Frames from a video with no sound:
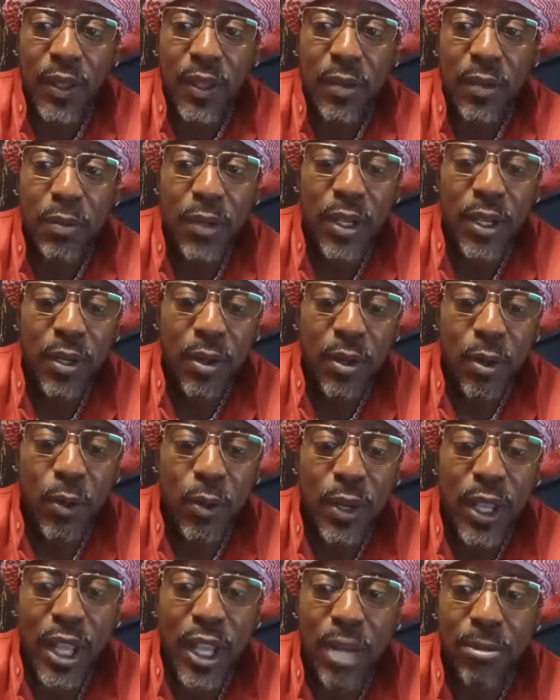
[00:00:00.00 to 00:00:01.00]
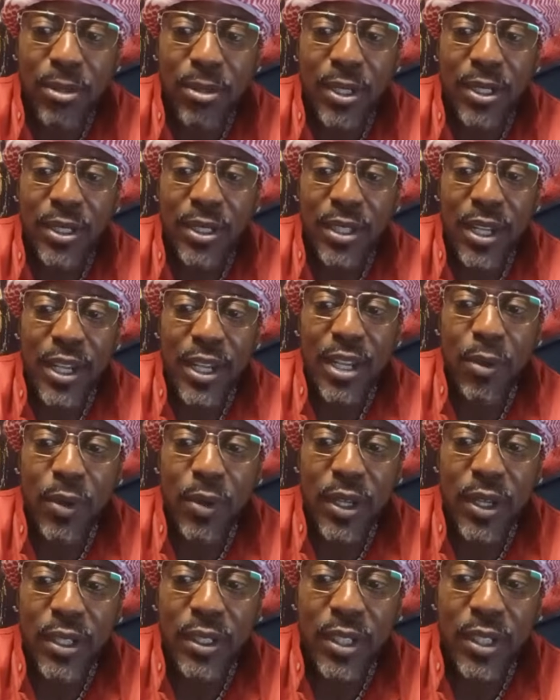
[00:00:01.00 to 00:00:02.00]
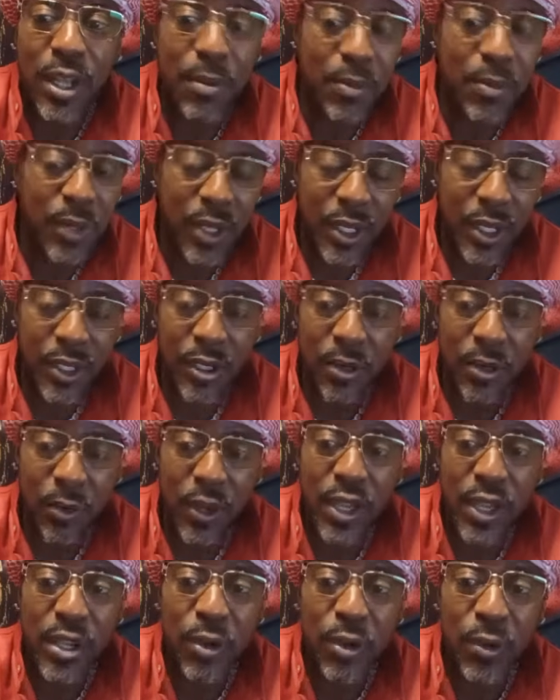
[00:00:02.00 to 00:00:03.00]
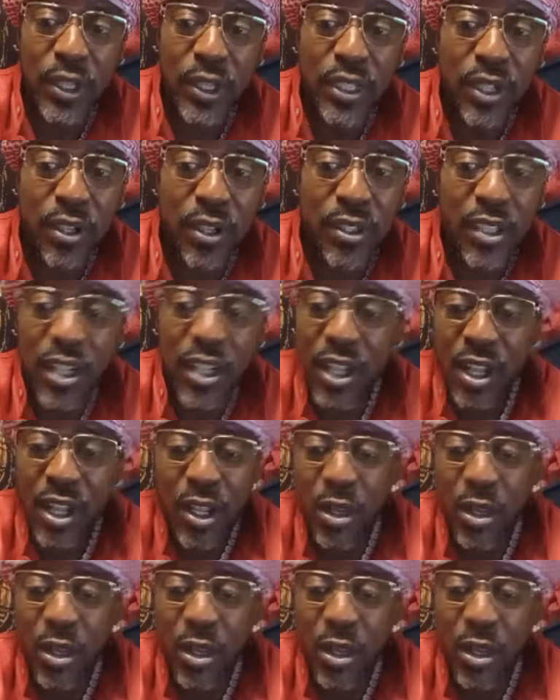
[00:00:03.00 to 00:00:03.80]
But when it comes to studying, when it's come to reading the research,